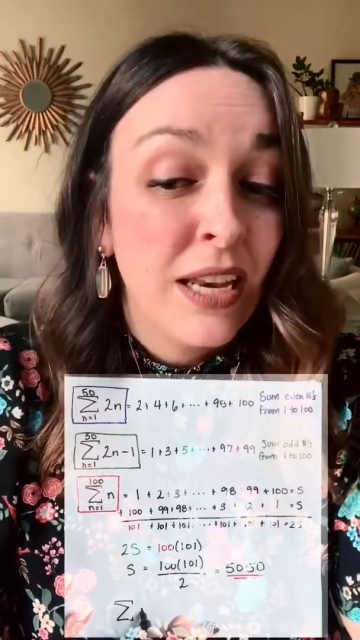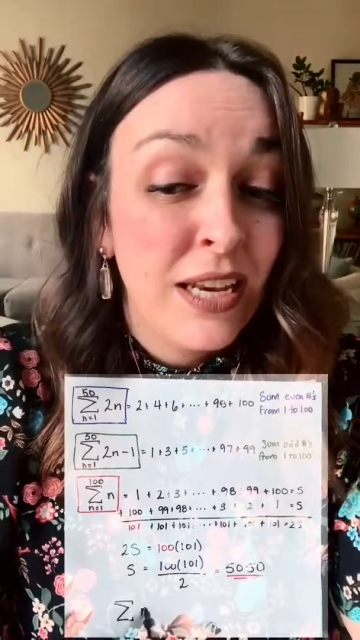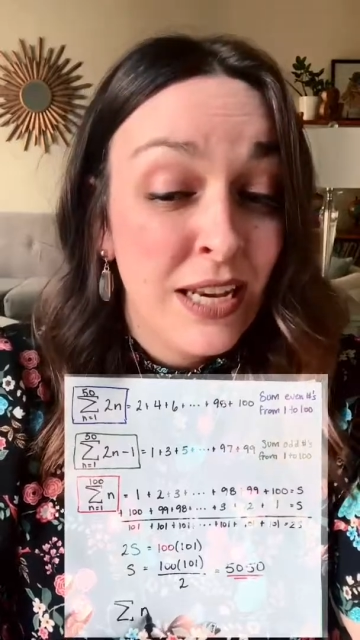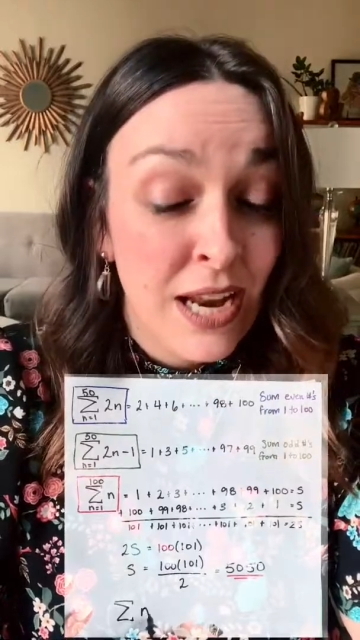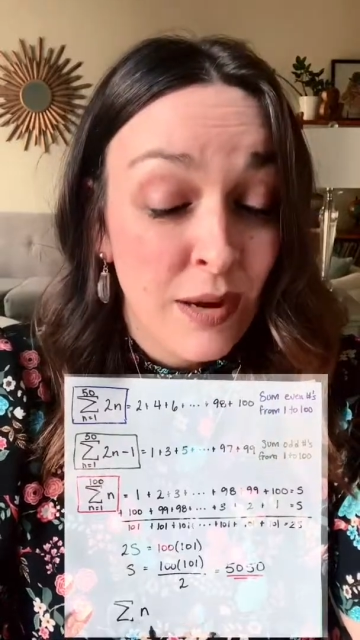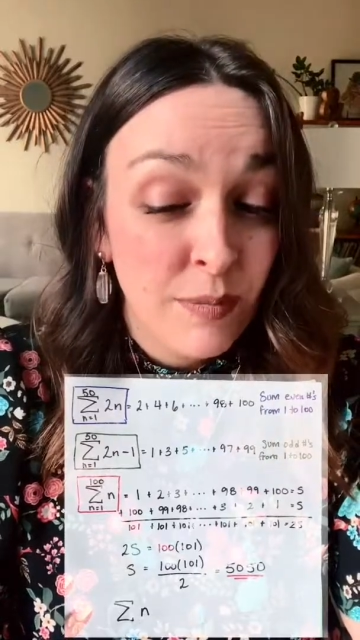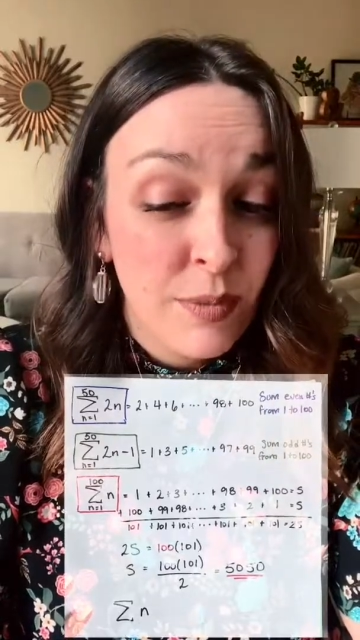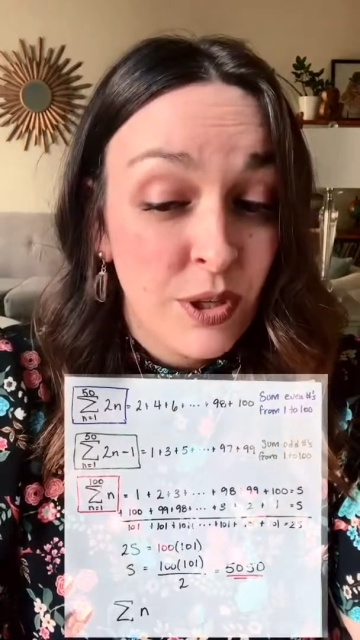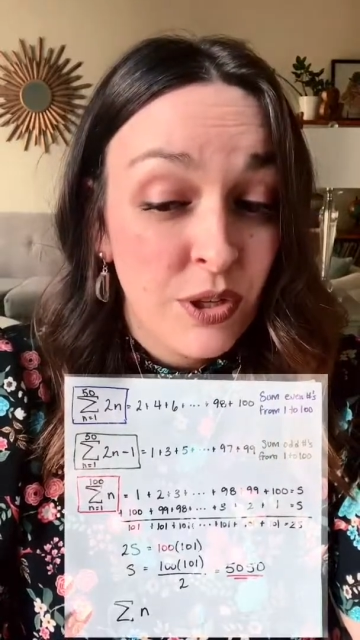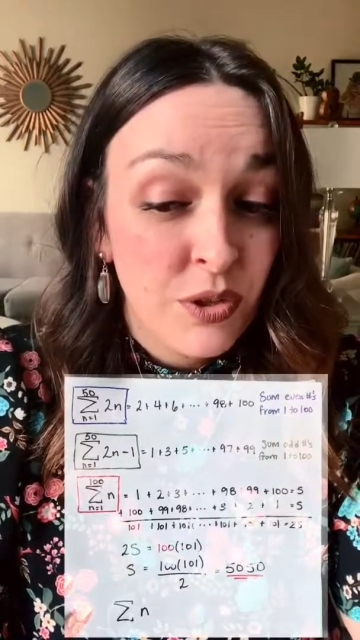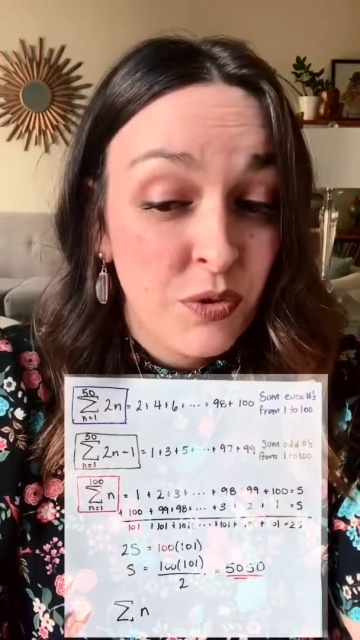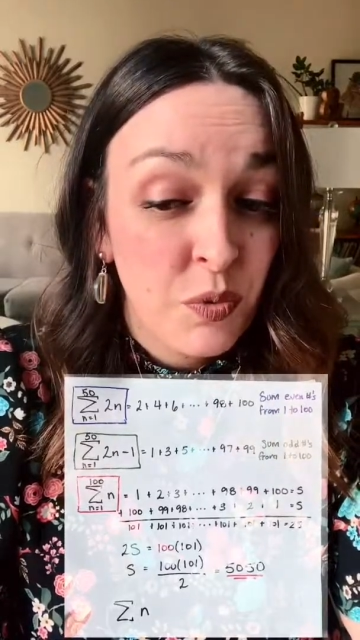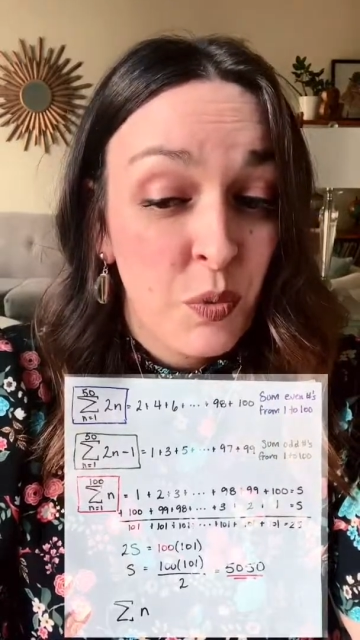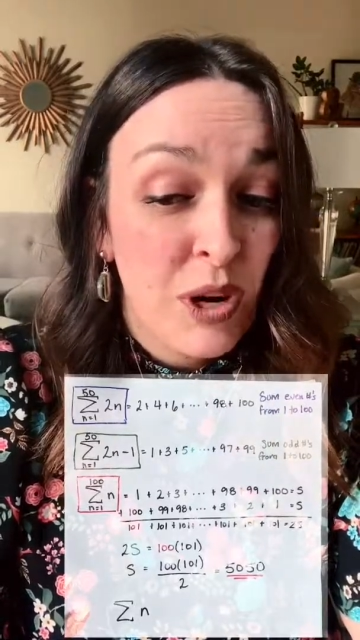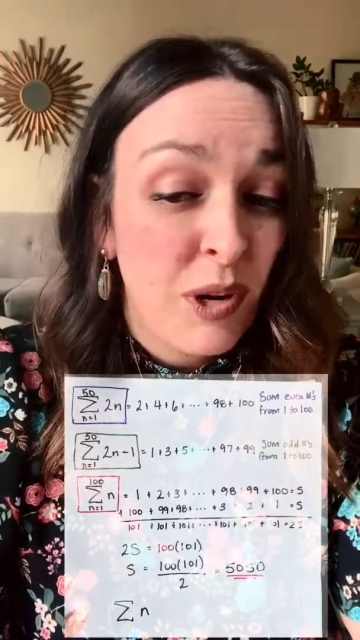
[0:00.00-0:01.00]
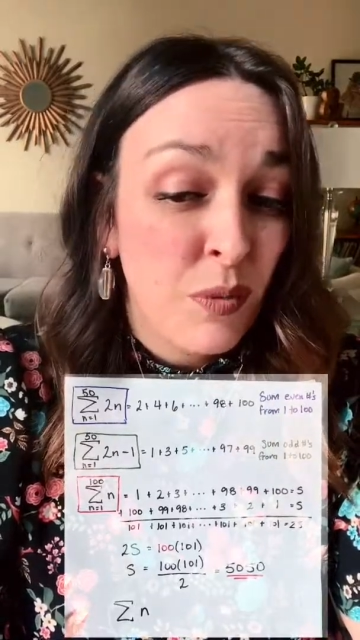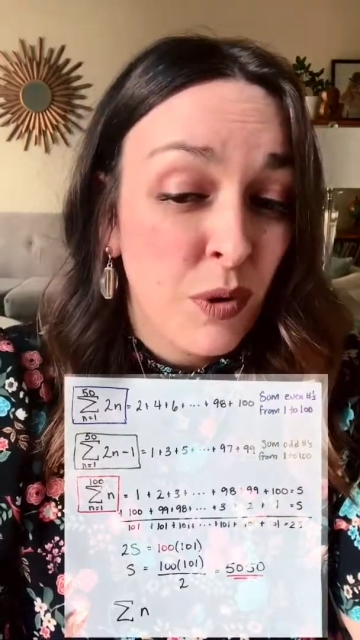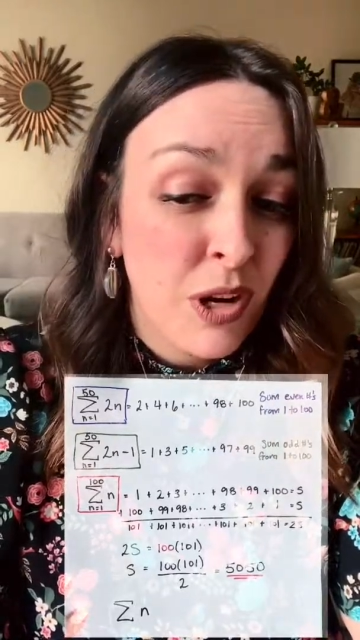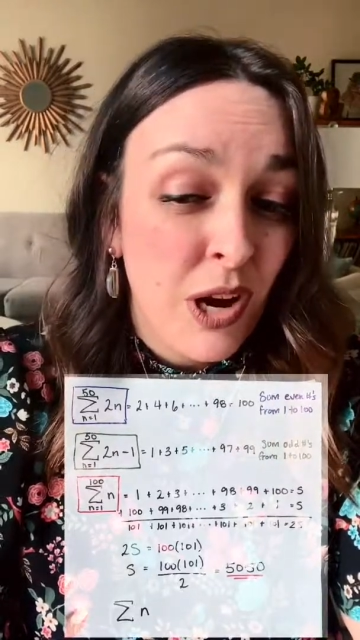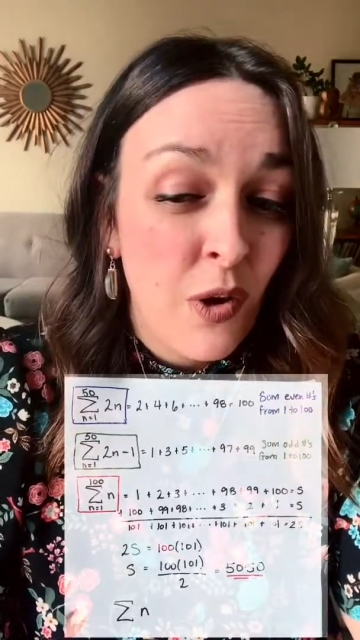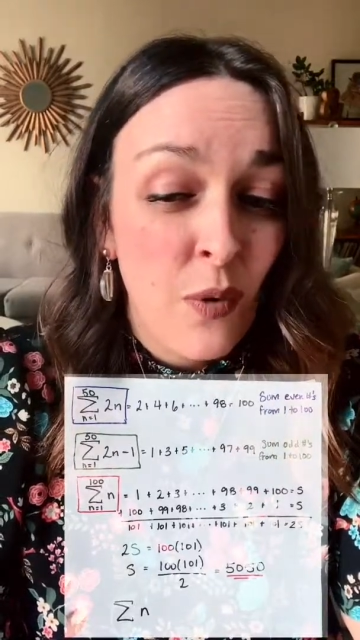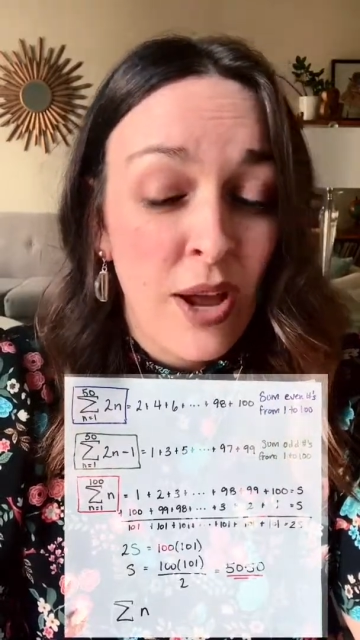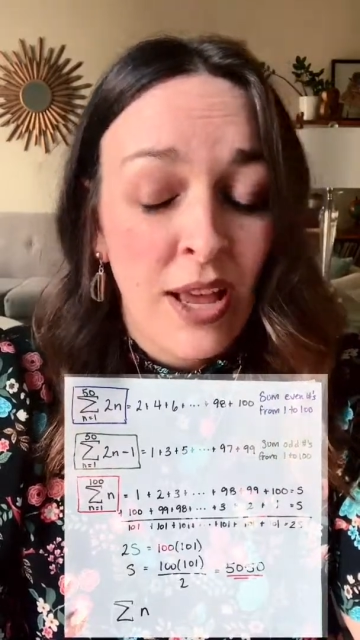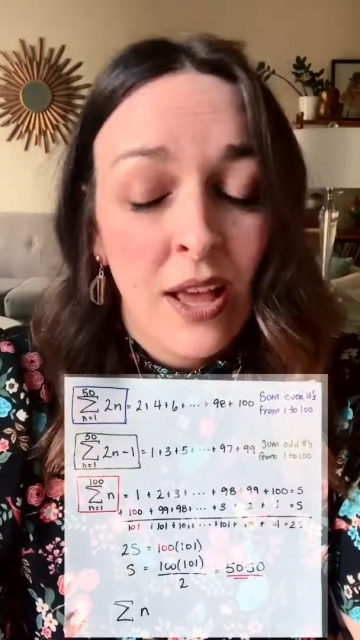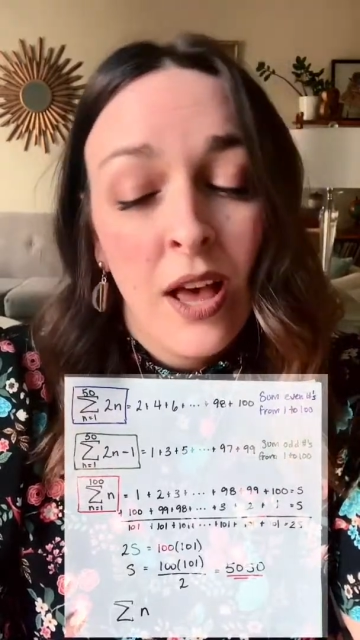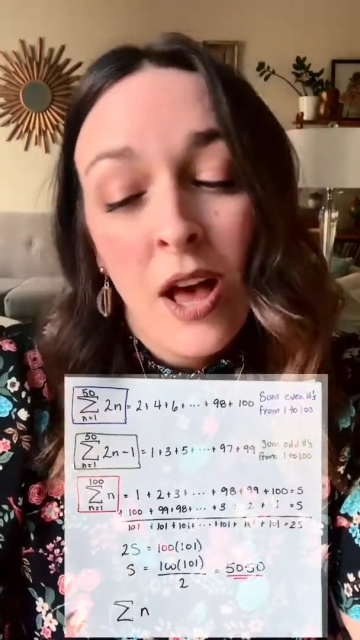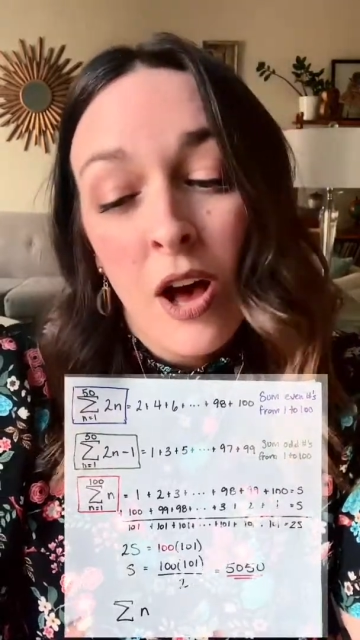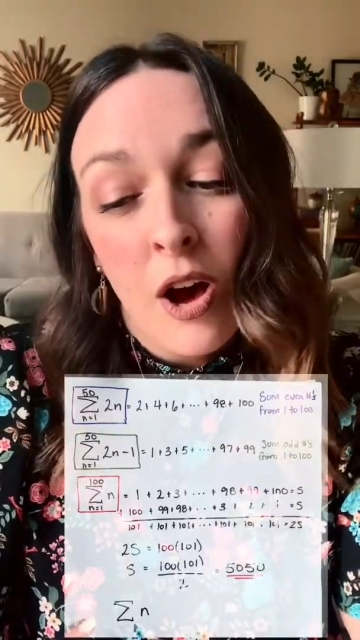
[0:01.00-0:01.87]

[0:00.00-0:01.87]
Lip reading: numbers, where we're going